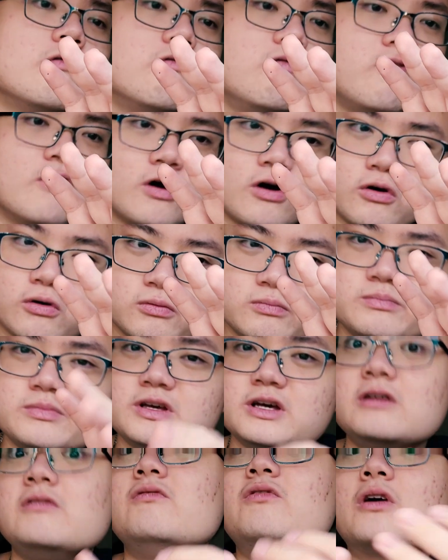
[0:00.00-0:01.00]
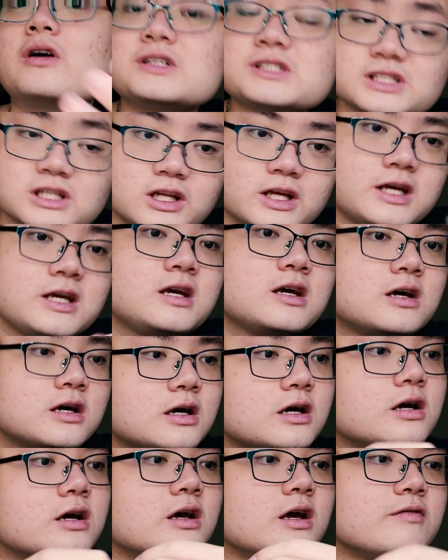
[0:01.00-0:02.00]
Though, inversely,
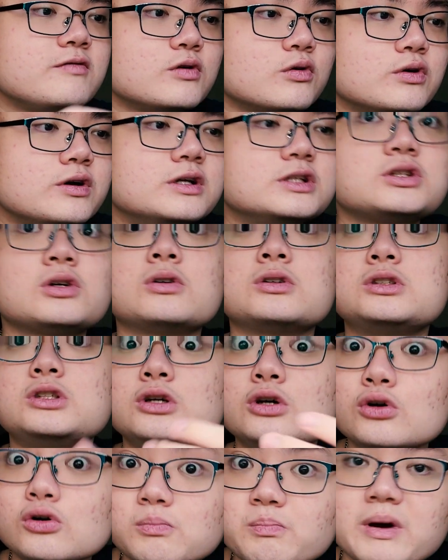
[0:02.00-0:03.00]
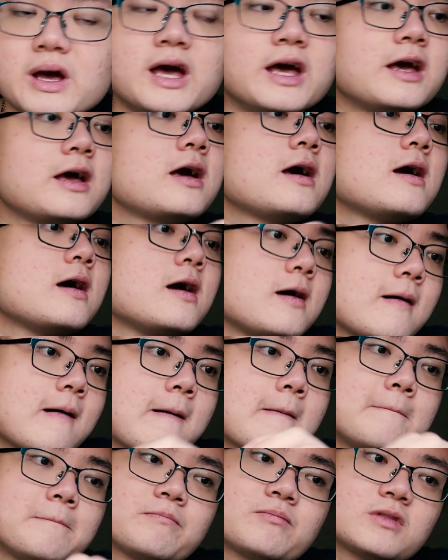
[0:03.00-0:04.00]
if your ears are too big,
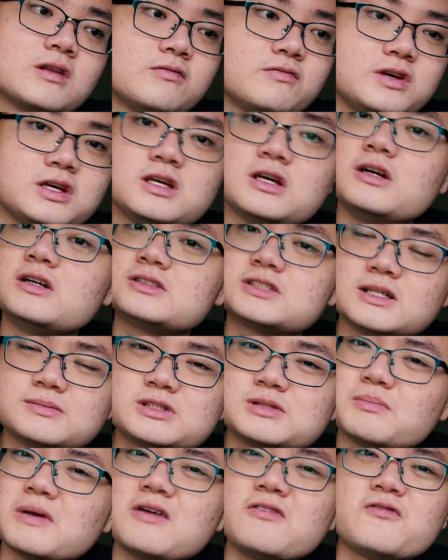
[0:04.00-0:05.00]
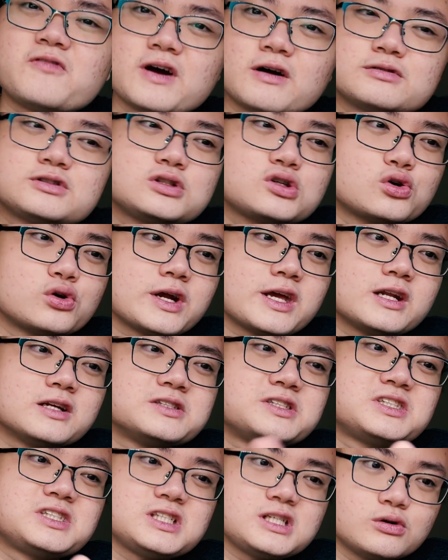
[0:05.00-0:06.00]
the ear tips may fail to create a
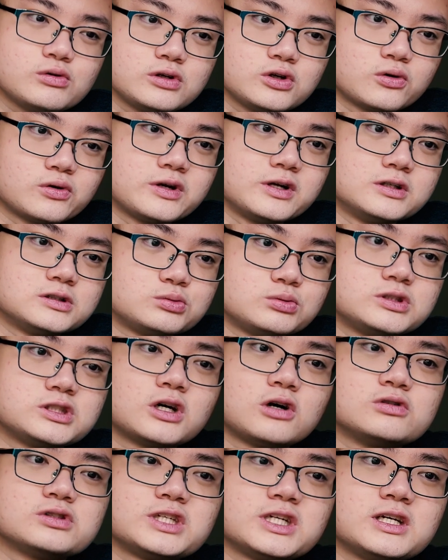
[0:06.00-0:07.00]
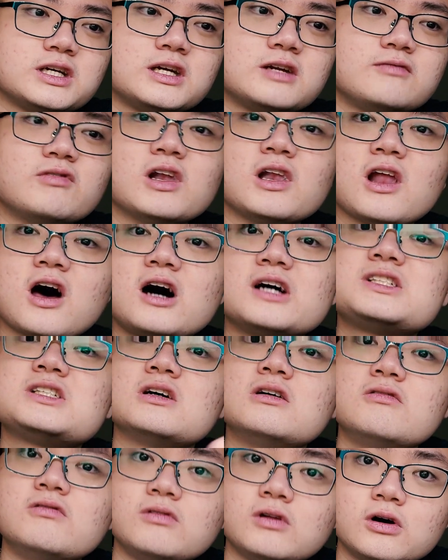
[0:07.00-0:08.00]
seal in your ears, resulting in the loss
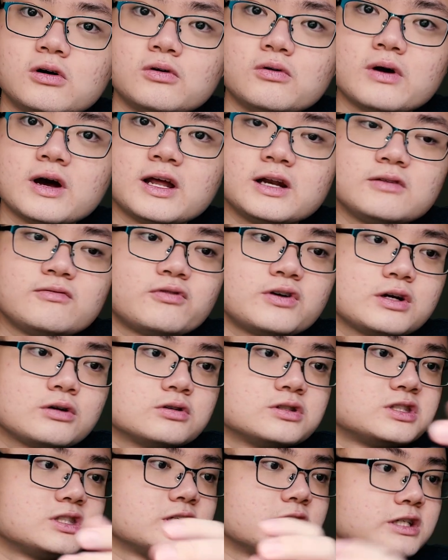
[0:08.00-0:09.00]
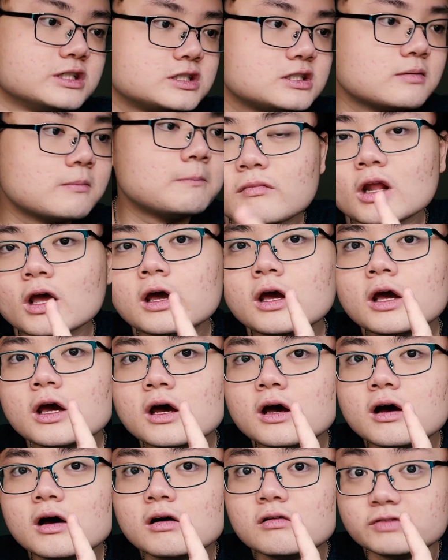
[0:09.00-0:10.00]
of low-end frequencies.
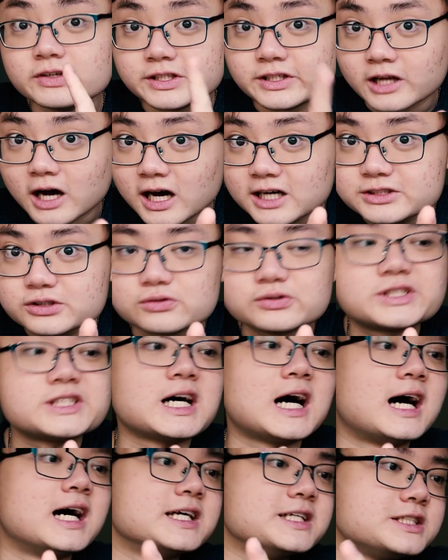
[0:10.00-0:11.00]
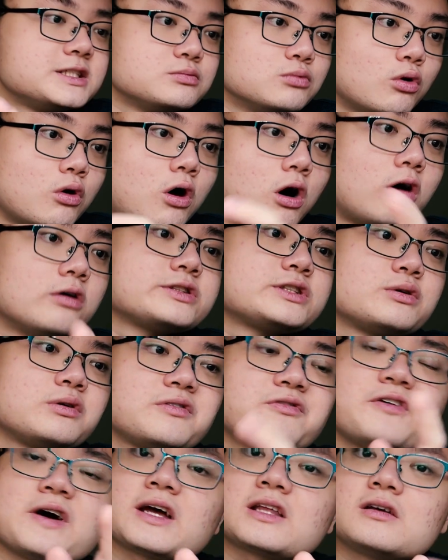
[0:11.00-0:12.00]
The nozzle size will also
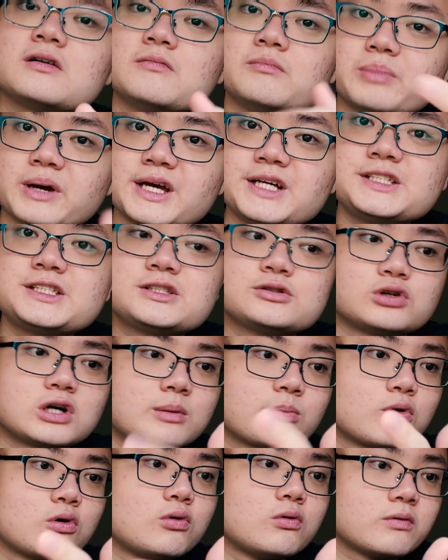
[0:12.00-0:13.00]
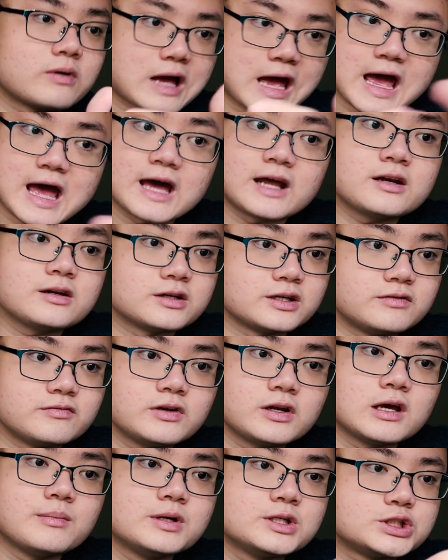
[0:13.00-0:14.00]
affect bass, treble, and
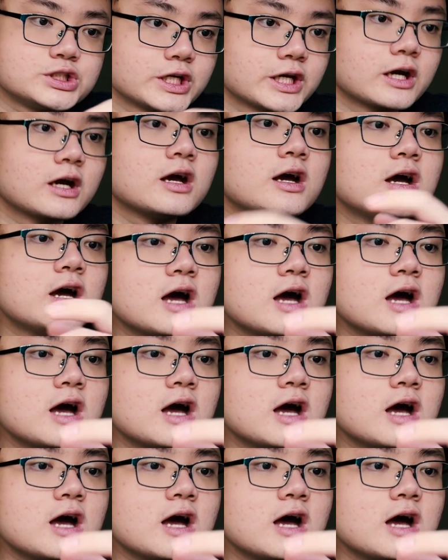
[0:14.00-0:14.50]
even imaging.